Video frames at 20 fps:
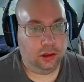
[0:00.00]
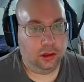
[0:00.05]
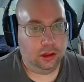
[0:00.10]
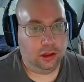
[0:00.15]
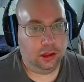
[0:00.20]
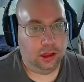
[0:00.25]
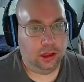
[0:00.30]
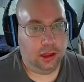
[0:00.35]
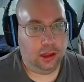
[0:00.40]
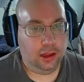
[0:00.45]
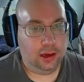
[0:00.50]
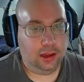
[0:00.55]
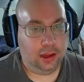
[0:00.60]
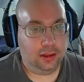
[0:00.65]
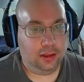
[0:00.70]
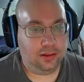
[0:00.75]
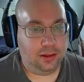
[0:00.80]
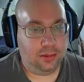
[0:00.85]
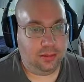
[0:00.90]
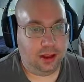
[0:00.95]
And yeah,
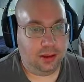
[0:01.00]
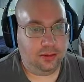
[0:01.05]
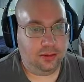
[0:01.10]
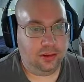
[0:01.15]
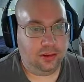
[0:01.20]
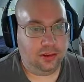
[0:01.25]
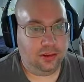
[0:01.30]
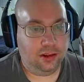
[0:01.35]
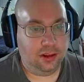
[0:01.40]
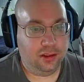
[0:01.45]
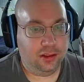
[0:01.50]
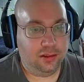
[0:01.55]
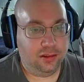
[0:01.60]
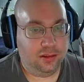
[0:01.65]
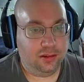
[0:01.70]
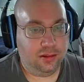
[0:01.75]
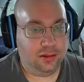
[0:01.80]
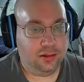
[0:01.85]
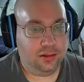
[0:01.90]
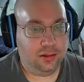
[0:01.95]
sometimes
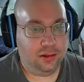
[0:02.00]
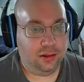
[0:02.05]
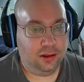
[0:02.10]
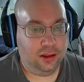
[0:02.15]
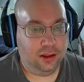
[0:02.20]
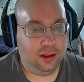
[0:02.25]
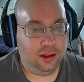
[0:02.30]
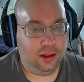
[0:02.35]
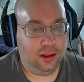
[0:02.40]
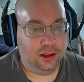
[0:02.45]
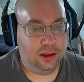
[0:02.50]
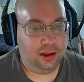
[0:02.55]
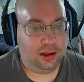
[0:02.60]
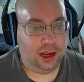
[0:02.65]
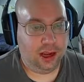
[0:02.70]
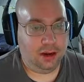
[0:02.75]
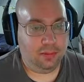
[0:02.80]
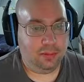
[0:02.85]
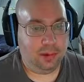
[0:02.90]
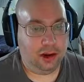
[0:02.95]
it's
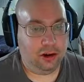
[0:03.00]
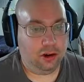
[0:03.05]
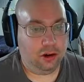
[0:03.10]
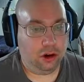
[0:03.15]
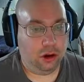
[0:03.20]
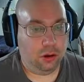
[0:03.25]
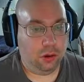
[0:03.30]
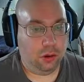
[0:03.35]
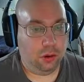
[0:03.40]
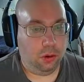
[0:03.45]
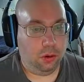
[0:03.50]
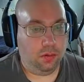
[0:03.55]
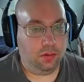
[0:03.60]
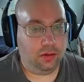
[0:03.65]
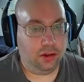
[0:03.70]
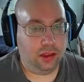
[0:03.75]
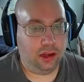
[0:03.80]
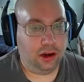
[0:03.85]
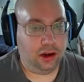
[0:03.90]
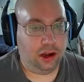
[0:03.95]
kind of better to go over
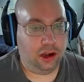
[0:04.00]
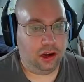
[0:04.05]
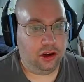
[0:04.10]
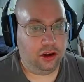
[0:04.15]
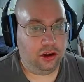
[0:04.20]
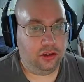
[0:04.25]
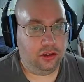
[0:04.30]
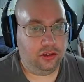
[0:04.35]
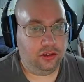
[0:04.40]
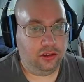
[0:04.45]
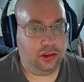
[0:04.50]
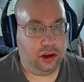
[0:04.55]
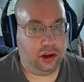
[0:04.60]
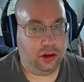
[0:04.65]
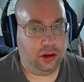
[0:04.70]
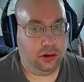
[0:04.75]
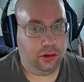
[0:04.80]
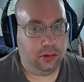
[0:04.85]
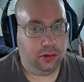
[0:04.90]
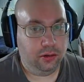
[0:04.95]
than under,
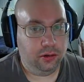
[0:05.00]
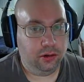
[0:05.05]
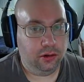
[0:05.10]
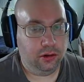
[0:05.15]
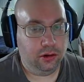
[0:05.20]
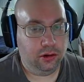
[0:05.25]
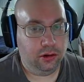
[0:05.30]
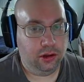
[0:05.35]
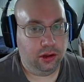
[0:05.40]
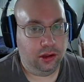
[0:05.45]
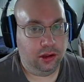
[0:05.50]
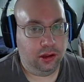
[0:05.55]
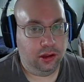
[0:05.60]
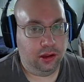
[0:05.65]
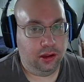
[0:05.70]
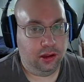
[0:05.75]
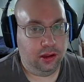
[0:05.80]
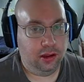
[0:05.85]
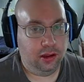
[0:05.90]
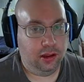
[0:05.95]
so
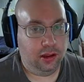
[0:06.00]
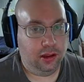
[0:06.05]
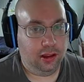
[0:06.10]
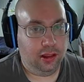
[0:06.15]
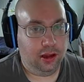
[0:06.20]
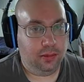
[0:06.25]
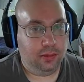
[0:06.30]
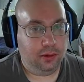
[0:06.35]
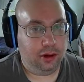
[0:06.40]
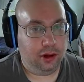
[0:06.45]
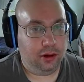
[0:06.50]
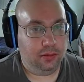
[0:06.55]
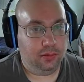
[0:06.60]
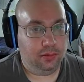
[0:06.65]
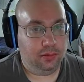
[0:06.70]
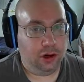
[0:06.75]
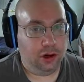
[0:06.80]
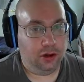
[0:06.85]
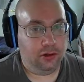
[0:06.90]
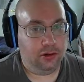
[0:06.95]
there we go.
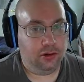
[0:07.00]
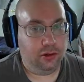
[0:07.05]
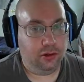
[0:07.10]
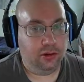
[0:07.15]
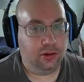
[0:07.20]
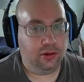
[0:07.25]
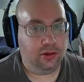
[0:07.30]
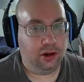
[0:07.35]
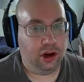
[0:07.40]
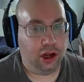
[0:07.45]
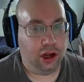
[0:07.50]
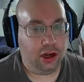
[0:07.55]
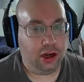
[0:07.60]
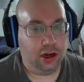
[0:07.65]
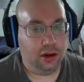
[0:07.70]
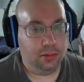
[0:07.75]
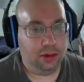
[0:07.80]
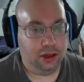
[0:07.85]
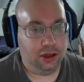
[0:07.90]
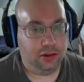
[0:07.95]
Our students are not going
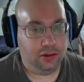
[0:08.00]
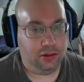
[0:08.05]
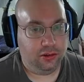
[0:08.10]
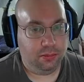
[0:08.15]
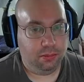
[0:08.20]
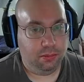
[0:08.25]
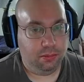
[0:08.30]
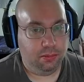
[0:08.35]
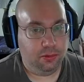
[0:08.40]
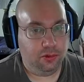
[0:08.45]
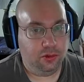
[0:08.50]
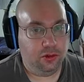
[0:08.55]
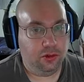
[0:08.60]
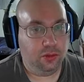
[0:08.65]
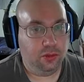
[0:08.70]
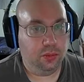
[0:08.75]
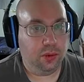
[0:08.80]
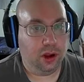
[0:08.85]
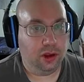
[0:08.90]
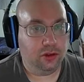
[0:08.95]
to be just
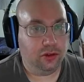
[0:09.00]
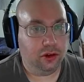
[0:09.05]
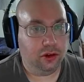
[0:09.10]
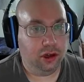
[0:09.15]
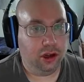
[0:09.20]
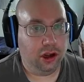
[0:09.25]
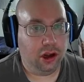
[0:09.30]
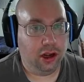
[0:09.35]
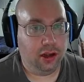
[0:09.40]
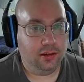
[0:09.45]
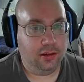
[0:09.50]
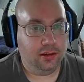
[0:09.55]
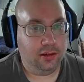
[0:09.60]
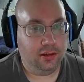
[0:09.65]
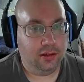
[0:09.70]
sweltering hot.